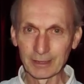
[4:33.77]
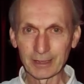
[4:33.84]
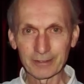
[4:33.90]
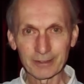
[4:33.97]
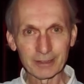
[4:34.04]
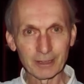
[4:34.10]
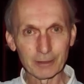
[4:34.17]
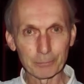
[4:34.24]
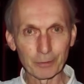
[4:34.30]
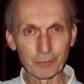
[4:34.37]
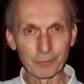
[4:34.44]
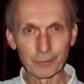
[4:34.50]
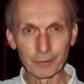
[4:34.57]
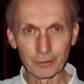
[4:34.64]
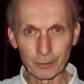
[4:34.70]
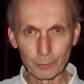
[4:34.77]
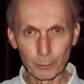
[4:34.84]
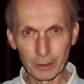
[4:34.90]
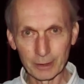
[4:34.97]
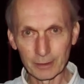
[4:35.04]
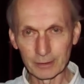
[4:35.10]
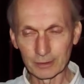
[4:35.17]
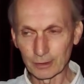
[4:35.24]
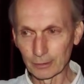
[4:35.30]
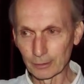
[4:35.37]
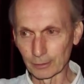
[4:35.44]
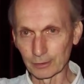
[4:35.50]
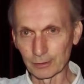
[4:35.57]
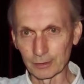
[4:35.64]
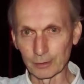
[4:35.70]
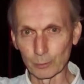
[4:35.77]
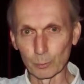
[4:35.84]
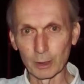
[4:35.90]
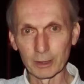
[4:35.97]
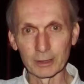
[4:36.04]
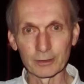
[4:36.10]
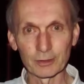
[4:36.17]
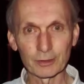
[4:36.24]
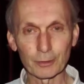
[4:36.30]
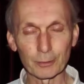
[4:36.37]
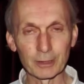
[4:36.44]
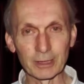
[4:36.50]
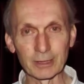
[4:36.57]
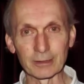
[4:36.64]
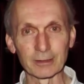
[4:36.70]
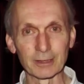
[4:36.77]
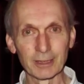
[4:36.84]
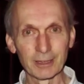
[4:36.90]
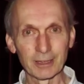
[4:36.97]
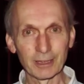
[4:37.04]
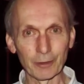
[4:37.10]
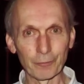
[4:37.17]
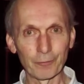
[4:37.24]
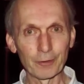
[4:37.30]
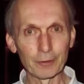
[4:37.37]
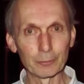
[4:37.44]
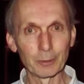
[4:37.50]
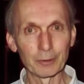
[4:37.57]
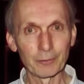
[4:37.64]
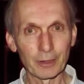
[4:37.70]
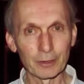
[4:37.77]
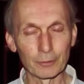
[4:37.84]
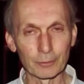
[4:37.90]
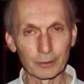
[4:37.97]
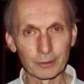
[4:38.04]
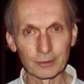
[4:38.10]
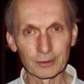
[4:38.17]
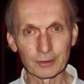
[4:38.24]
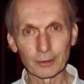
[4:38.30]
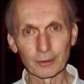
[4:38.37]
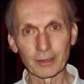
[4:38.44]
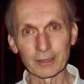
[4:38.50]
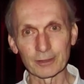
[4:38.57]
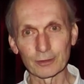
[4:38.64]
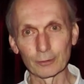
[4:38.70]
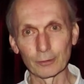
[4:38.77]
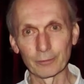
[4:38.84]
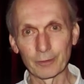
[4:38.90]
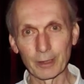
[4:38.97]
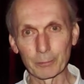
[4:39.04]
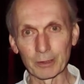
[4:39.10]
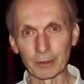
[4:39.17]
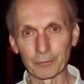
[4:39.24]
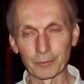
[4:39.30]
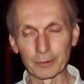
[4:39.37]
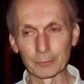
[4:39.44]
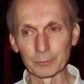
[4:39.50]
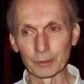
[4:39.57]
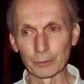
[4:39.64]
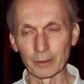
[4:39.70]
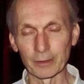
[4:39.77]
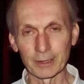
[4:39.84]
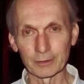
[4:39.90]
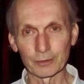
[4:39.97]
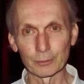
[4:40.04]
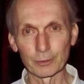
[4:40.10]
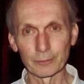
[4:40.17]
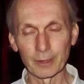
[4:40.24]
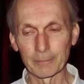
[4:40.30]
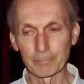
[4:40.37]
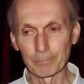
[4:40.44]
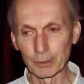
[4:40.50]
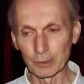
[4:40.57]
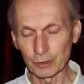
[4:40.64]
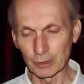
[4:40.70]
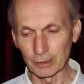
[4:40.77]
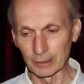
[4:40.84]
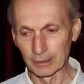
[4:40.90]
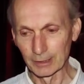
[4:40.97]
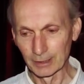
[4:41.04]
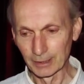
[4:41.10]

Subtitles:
I think I prefer the way this looks as a widescreen, a film of old, because it's got that sort of epic film to it, that sort of ambition.